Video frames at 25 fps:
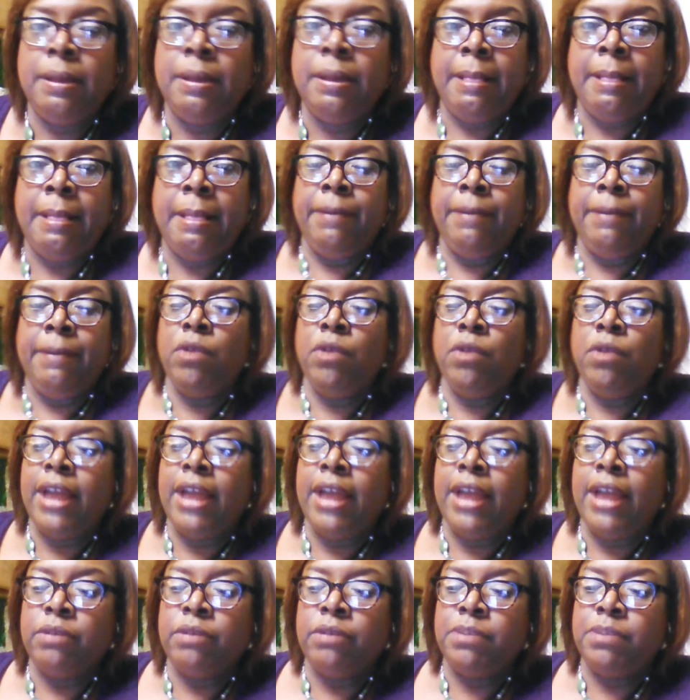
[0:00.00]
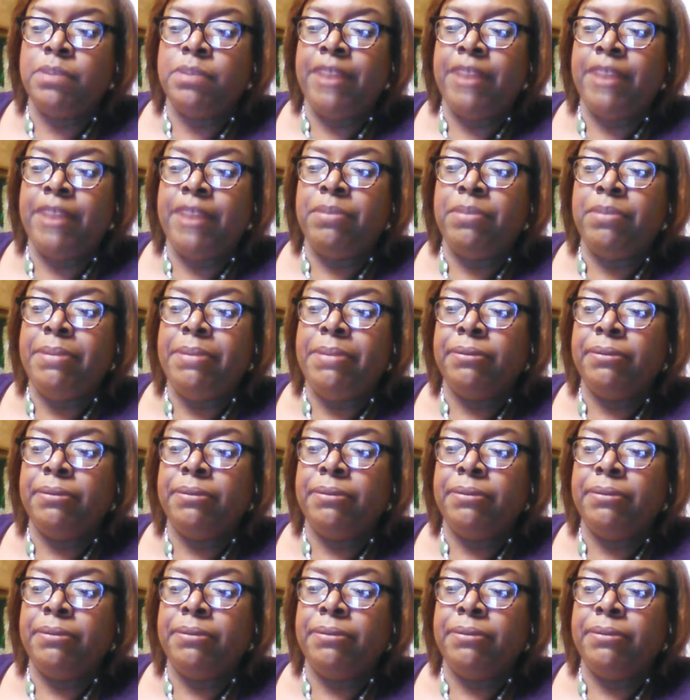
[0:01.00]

No kind of respect for people.